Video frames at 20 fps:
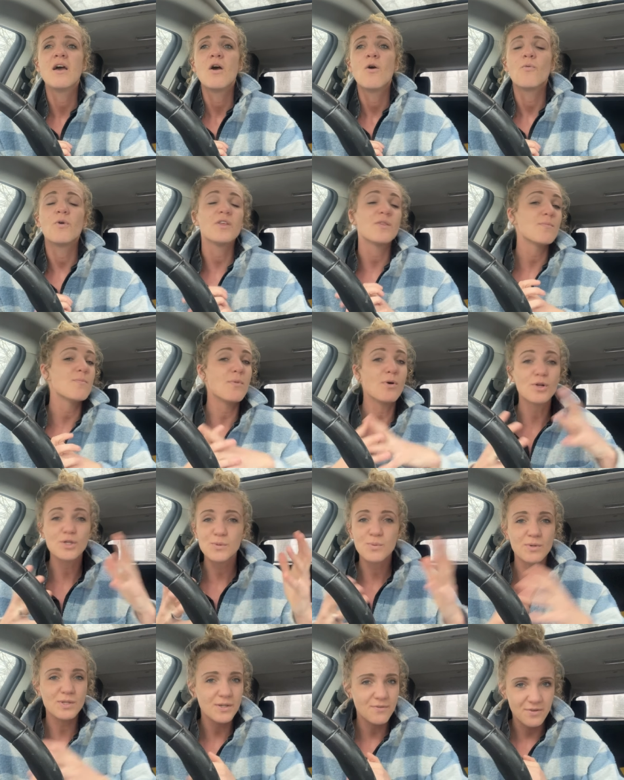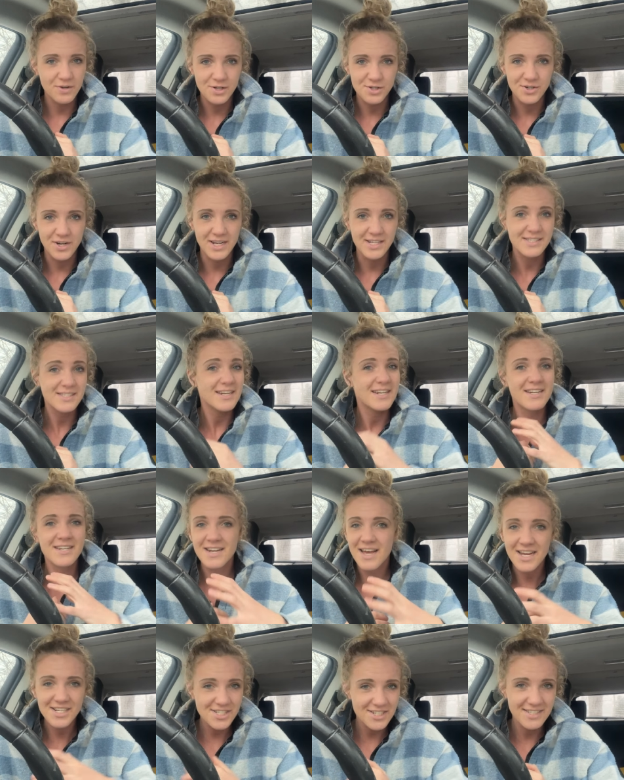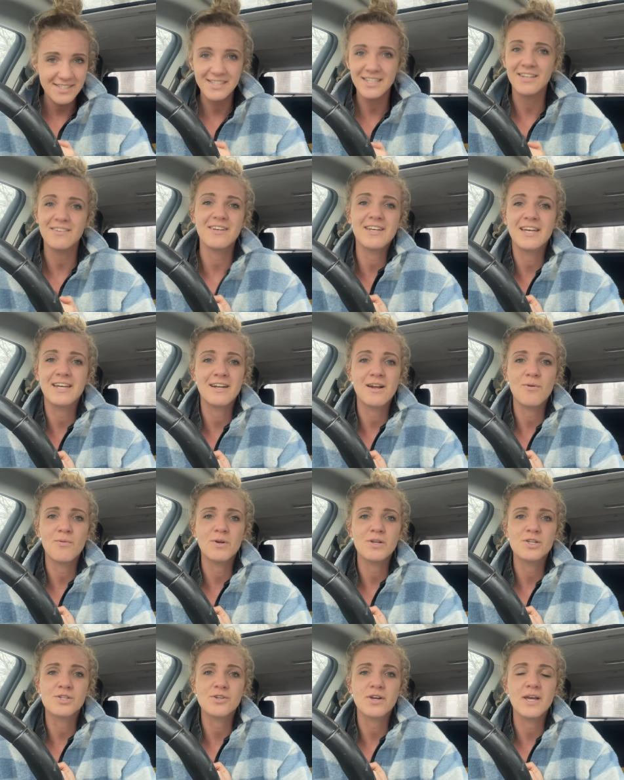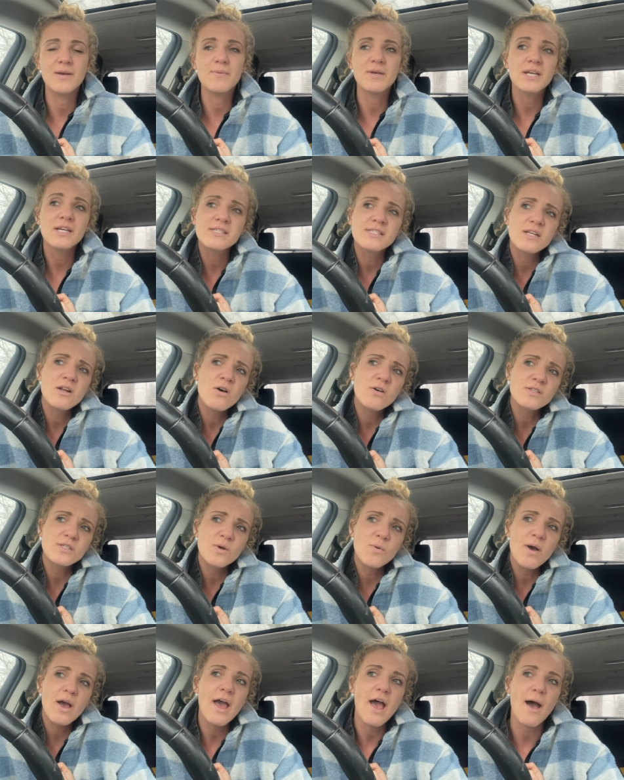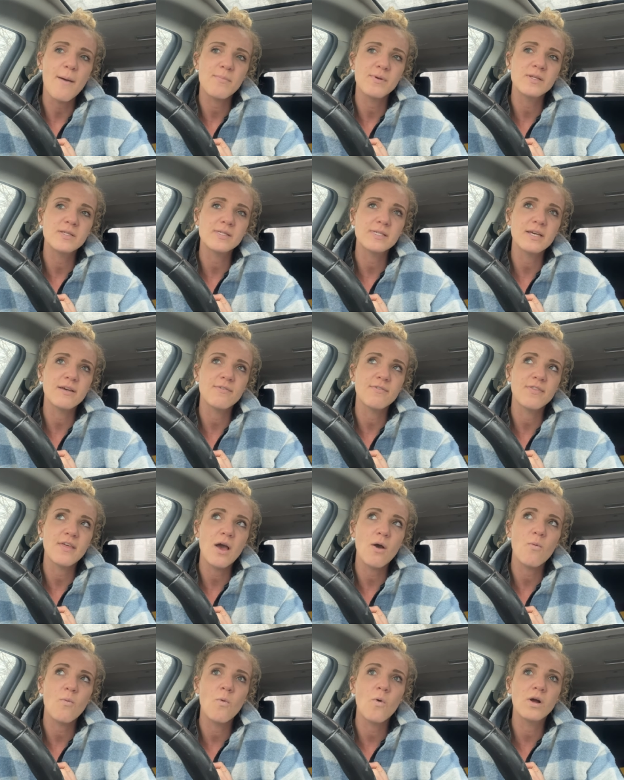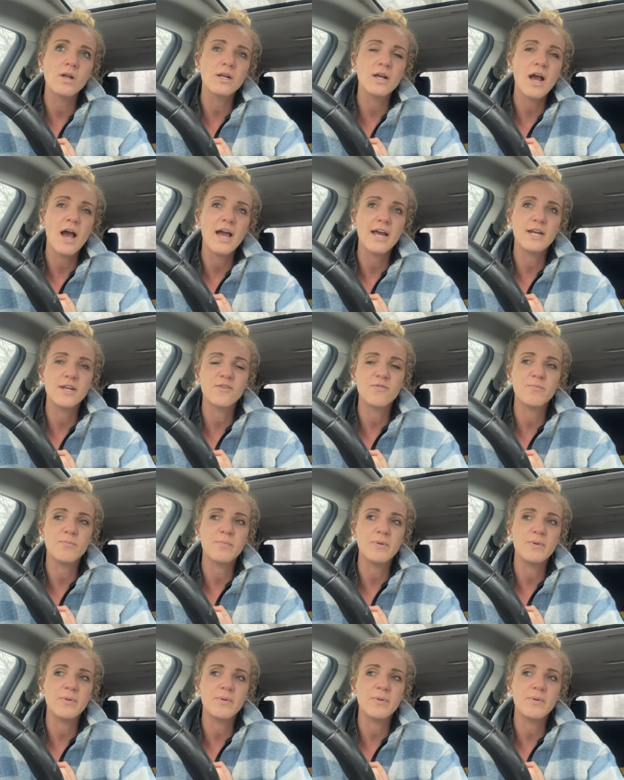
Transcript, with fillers: with multiple different traits, not just singling in on one trait, because then also what happens if that one kind of